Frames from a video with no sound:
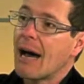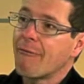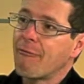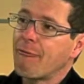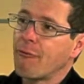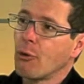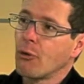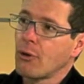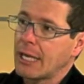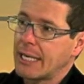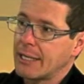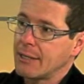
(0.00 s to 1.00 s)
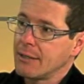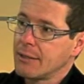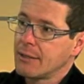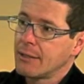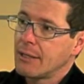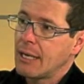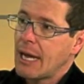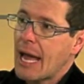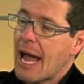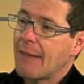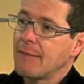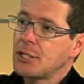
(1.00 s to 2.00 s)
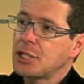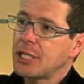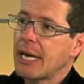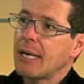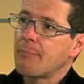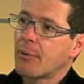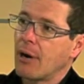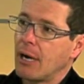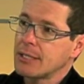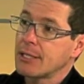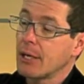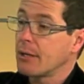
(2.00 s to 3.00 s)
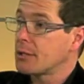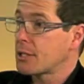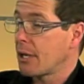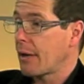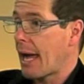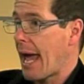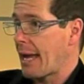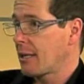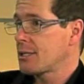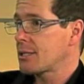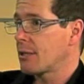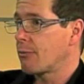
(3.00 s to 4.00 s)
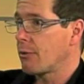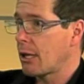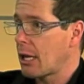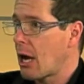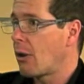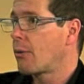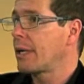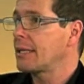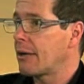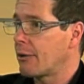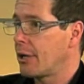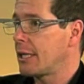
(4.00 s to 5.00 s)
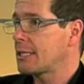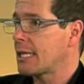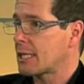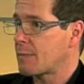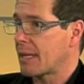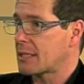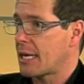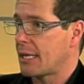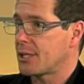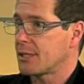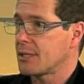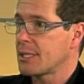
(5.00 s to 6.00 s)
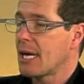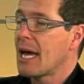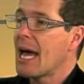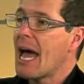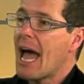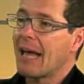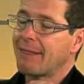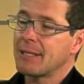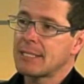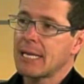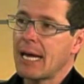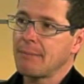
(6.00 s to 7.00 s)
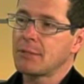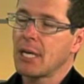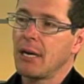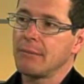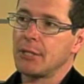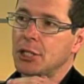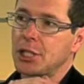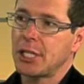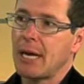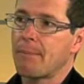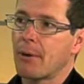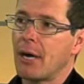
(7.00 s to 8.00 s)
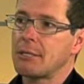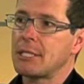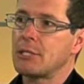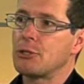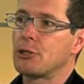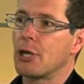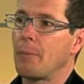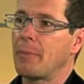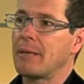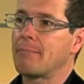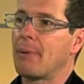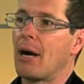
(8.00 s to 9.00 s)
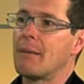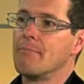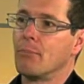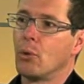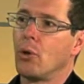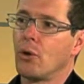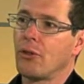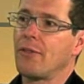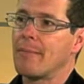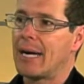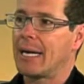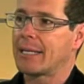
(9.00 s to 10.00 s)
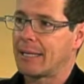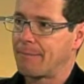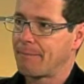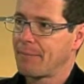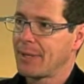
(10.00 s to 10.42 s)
are falling and the share price, so analysts are lowering their earnings expectations, at the same time the share price is dropping by more than the market.